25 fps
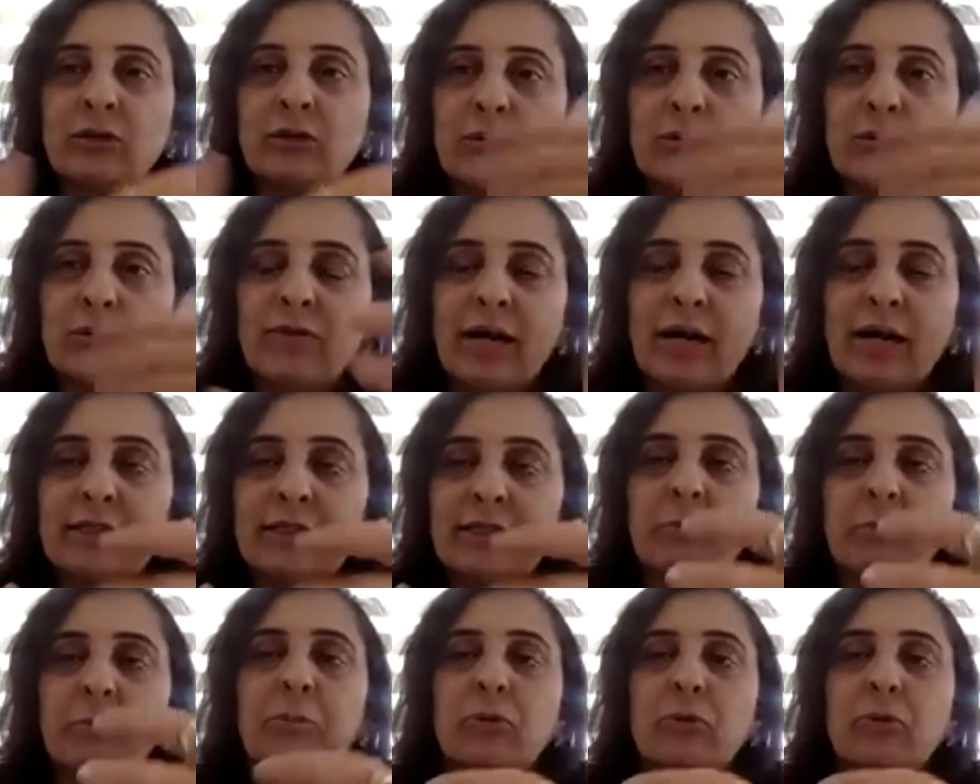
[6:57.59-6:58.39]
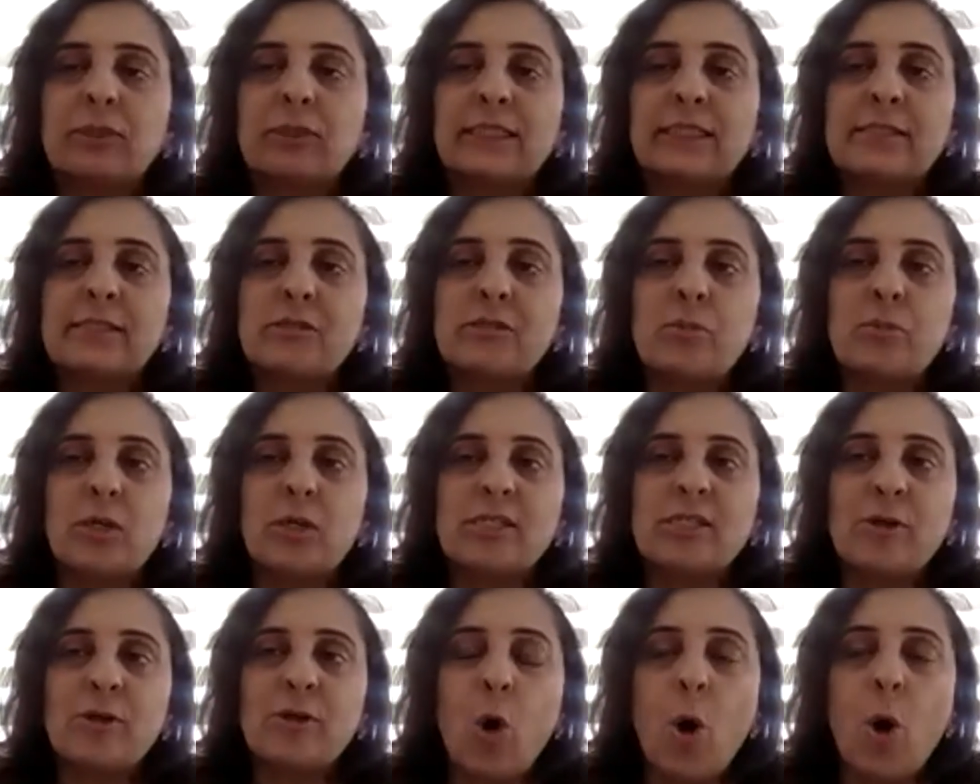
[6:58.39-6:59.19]
So while the process
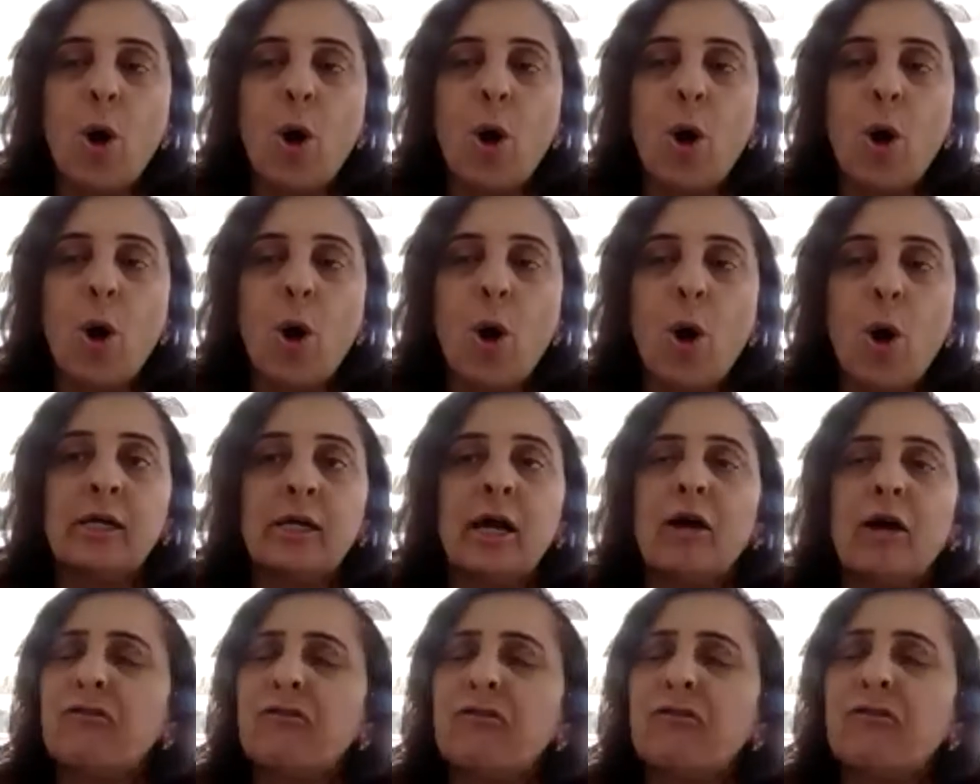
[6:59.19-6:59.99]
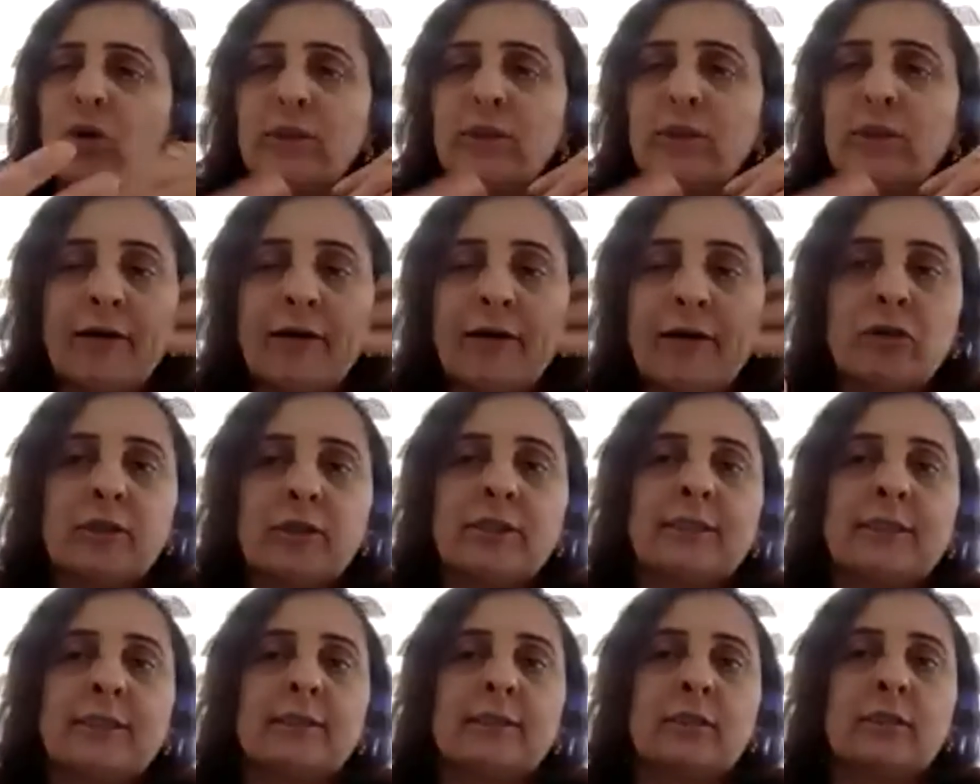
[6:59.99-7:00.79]
was on, of course, I
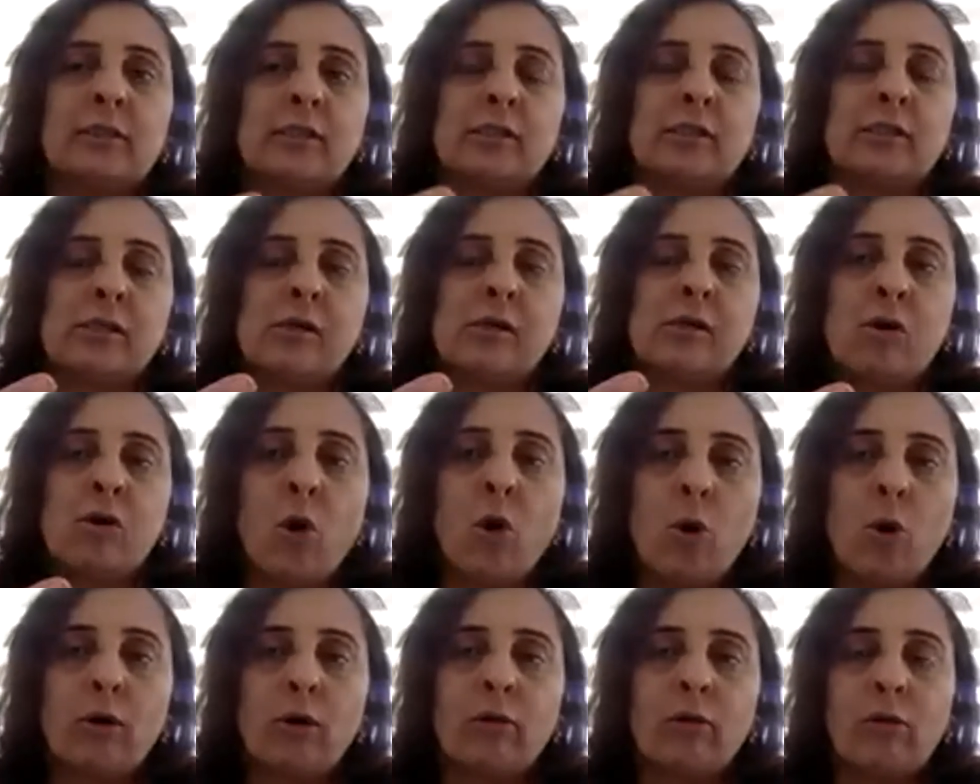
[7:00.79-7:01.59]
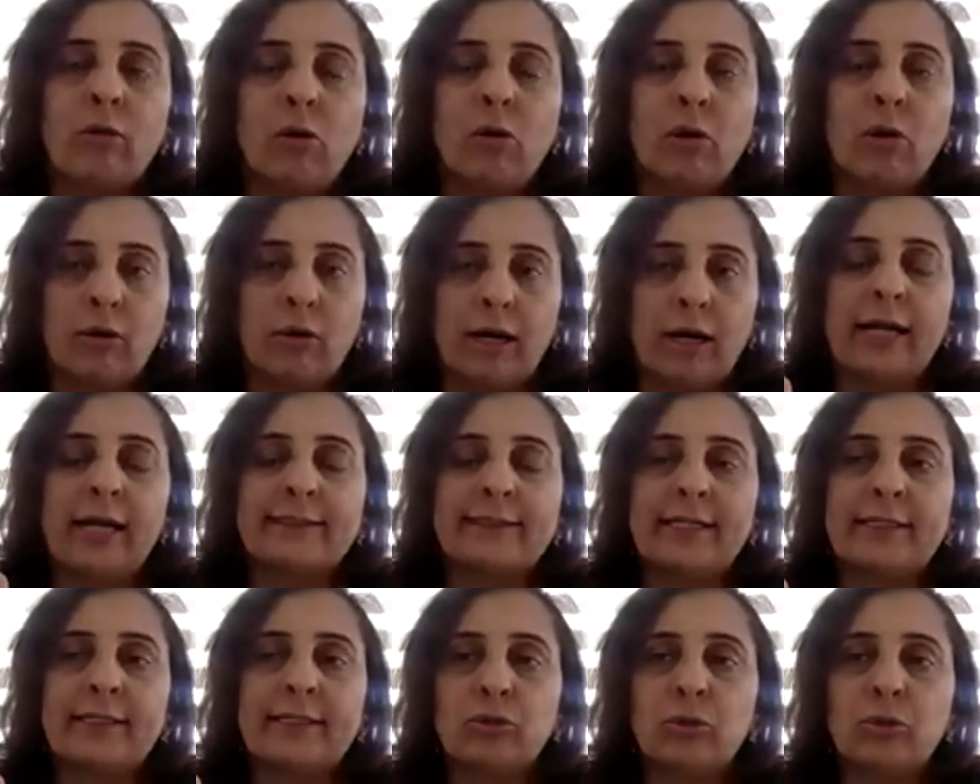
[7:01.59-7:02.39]
was as
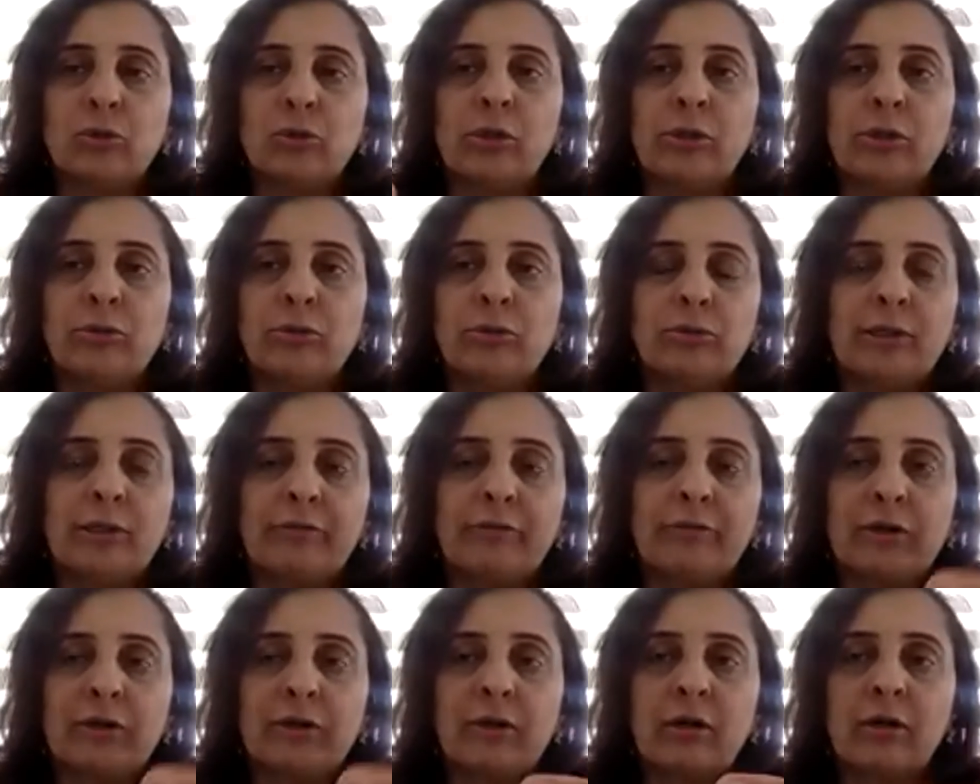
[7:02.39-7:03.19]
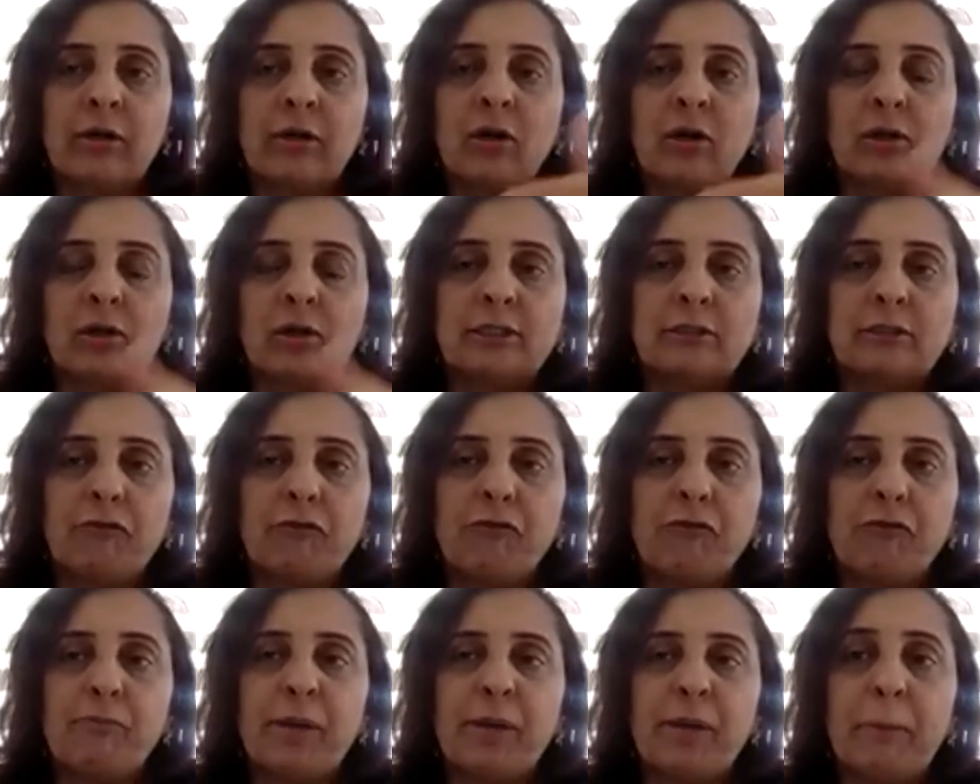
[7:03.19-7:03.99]
I told you, there were lots
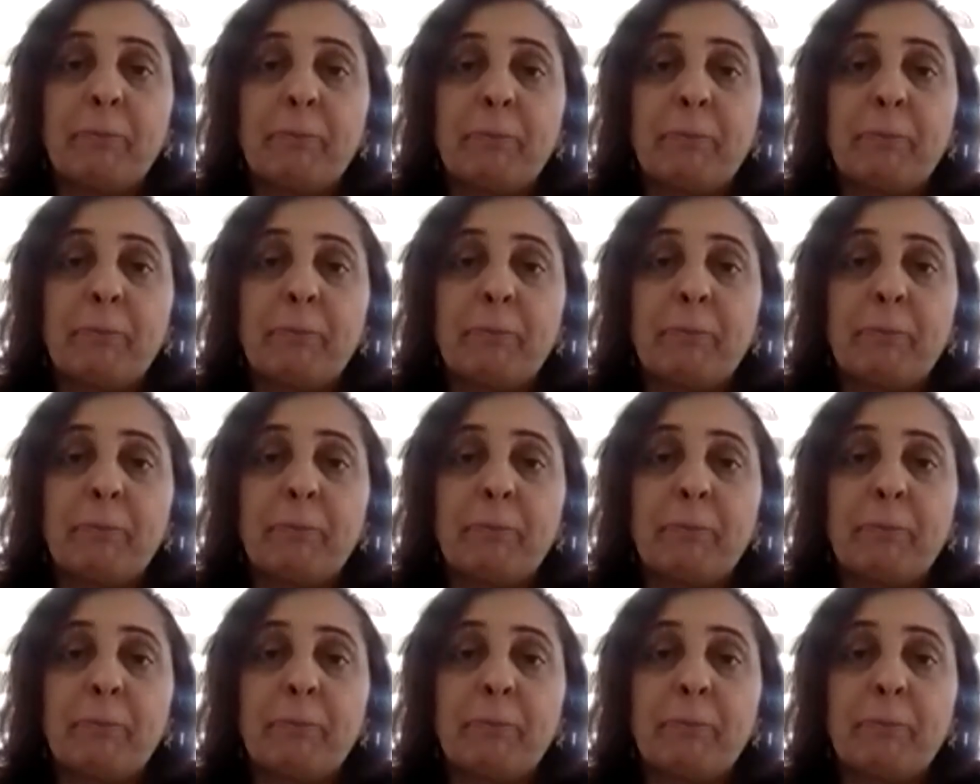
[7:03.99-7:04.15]
of people